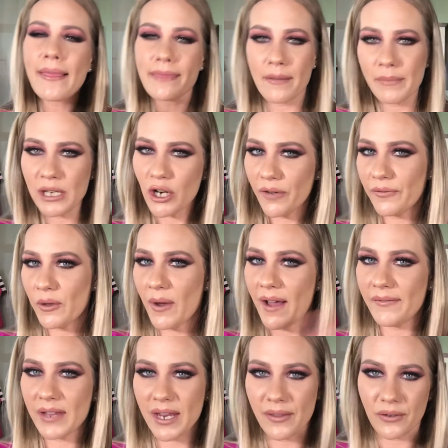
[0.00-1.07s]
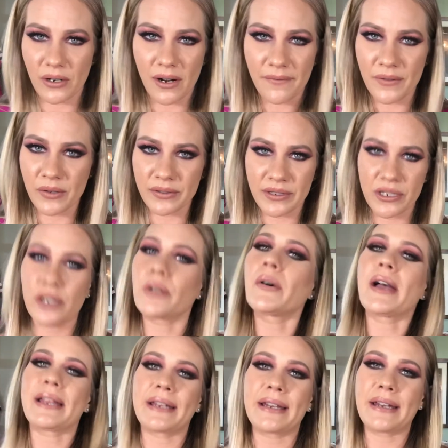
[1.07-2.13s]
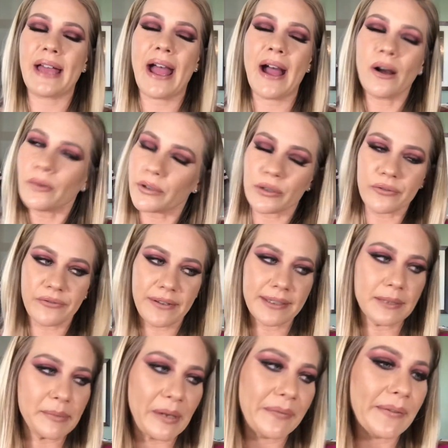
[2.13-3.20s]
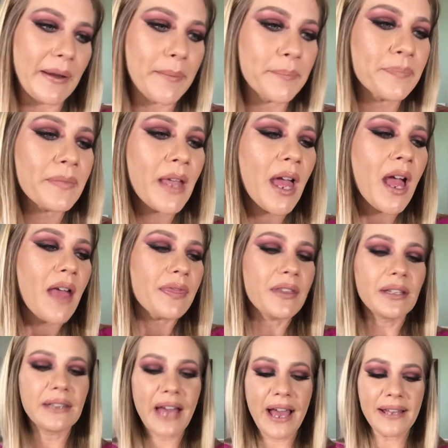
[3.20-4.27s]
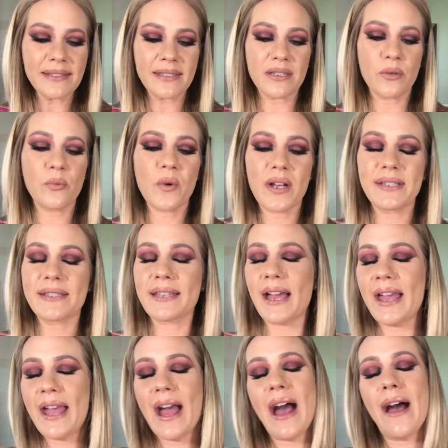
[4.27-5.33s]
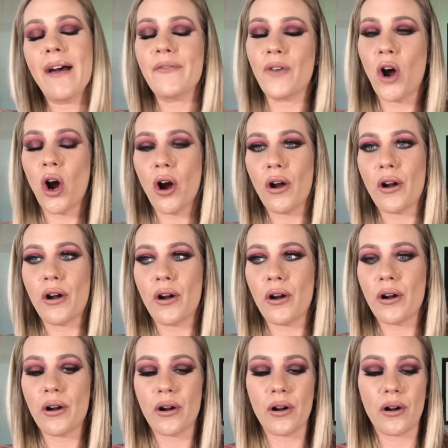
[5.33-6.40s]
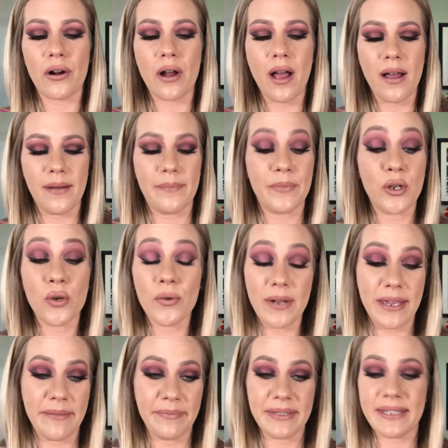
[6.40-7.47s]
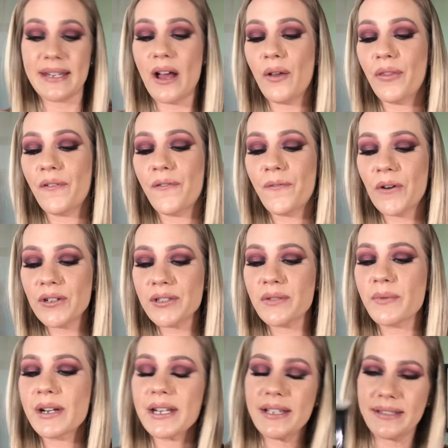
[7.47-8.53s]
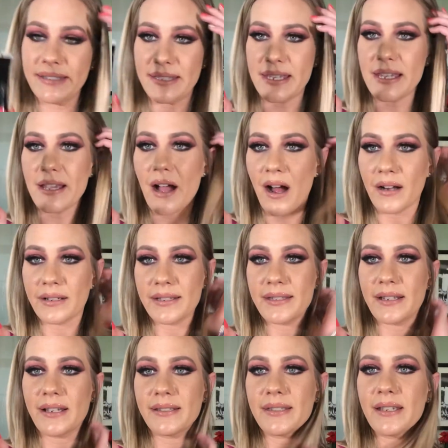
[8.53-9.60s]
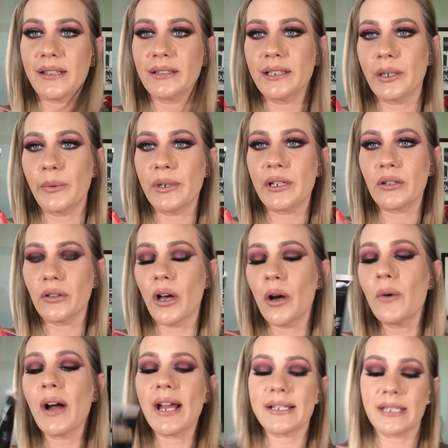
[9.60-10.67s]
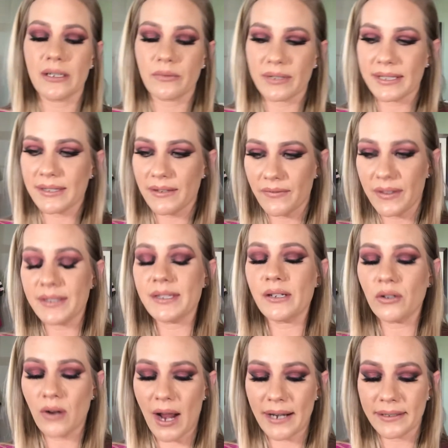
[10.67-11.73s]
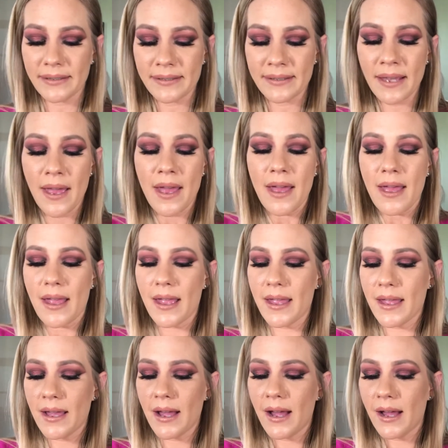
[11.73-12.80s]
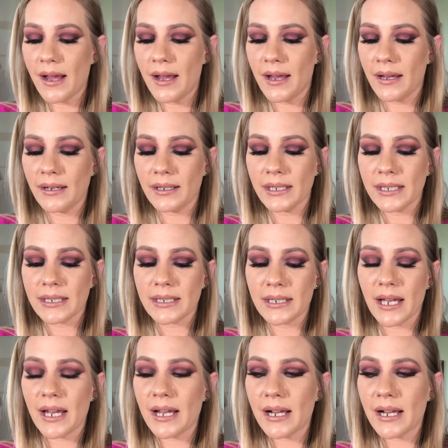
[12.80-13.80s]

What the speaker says: Let me know if you have either of those two and how you feel about them. The last ones I have are creams. Now the first one is the Anastasia Liquid Glow. I did receive this in gratis, and